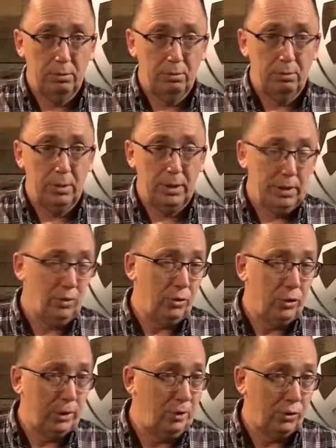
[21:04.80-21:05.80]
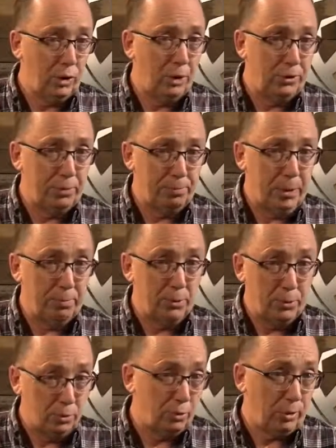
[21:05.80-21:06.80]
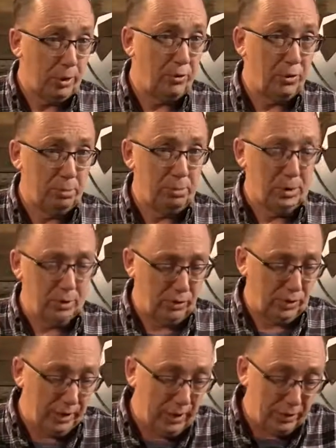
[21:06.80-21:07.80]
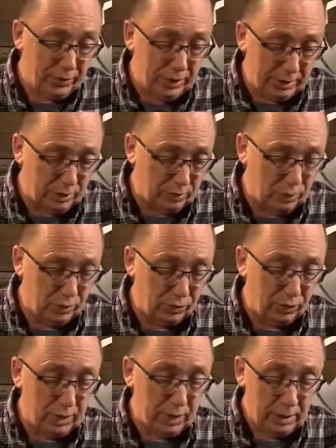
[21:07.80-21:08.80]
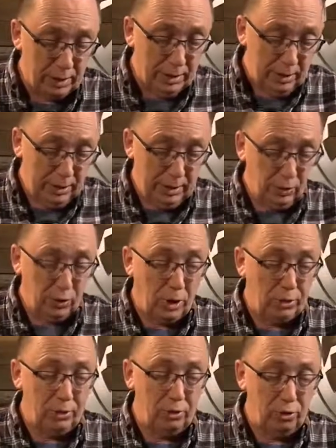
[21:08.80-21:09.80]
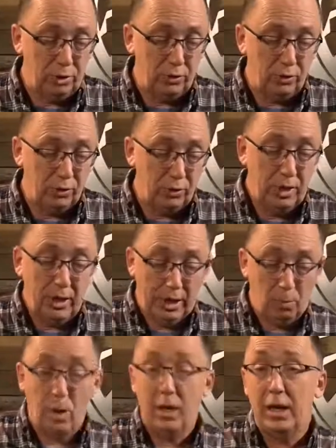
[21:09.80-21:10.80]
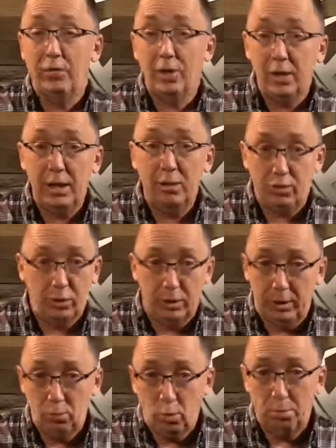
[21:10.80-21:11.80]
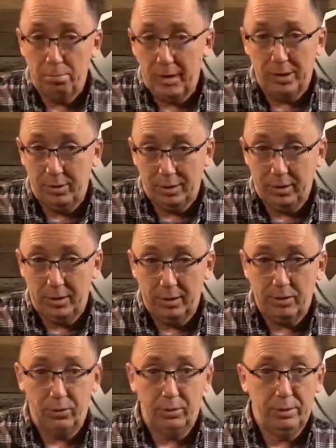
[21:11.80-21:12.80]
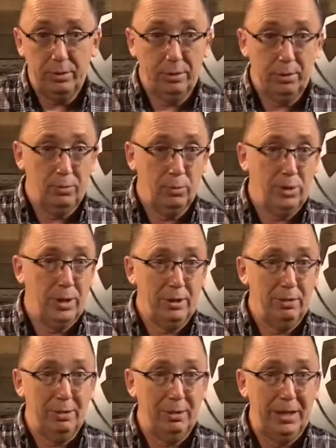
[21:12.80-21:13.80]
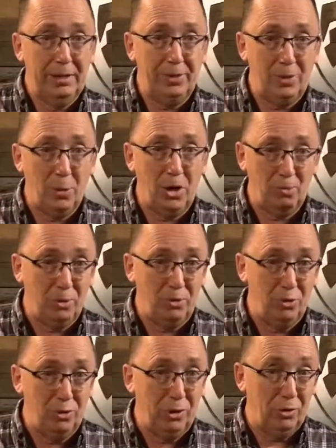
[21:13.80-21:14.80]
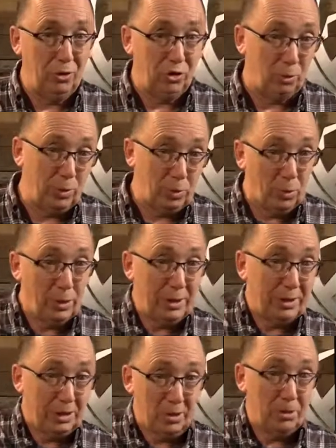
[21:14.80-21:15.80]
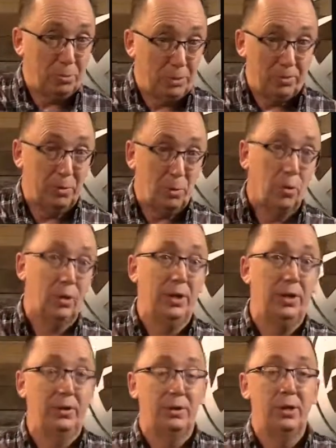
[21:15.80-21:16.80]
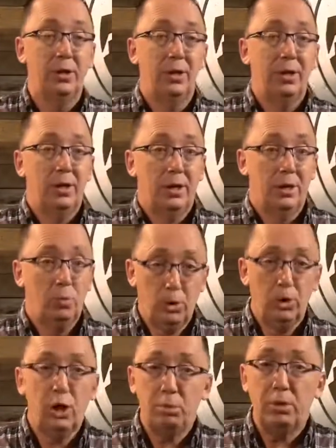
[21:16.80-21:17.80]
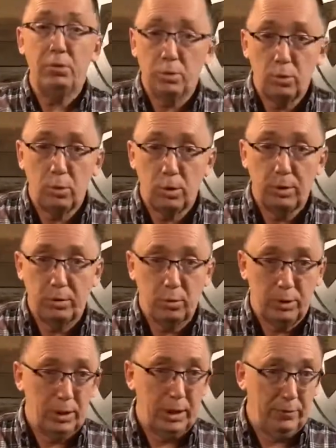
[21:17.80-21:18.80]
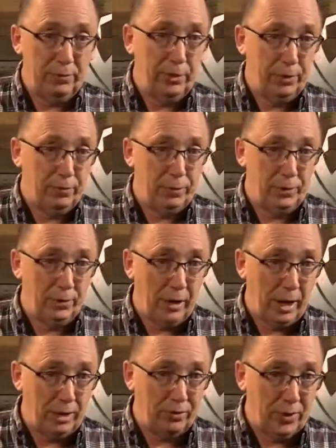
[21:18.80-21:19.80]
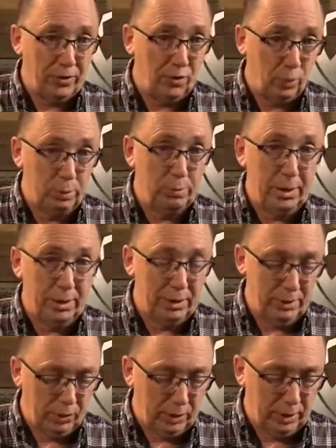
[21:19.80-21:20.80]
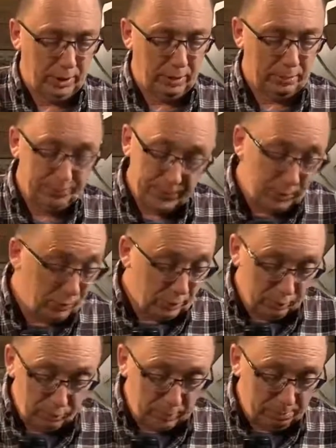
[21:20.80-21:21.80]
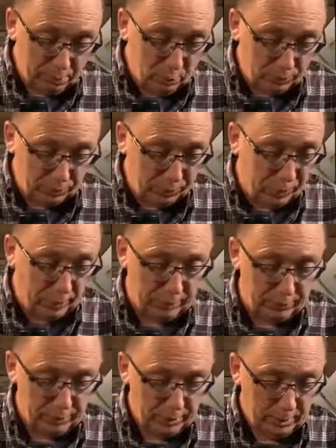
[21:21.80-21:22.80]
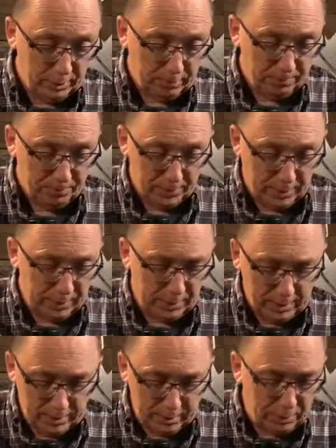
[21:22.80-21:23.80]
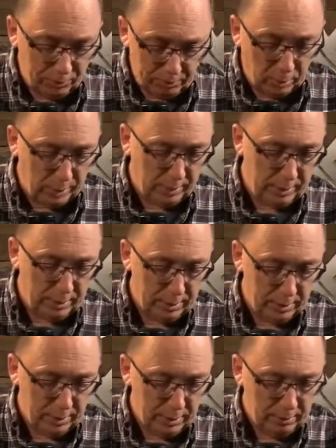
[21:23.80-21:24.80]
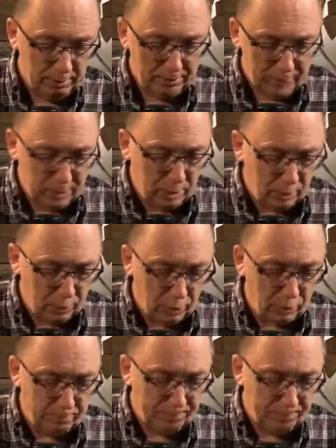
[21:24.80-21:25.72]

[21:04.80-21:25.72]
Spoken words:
And he's going to exalt the people who trust him in this thing. I think that's what it's saying. He exalted Jesus, and while every knee certainly won't bow to us, we're not giving quite as much as Jesus, so we won't get the ultimate reward either. We're going to be rewarded one day for the sacrifices we make in this area. It's really beautiful stuff, and it is poetic. He goes on.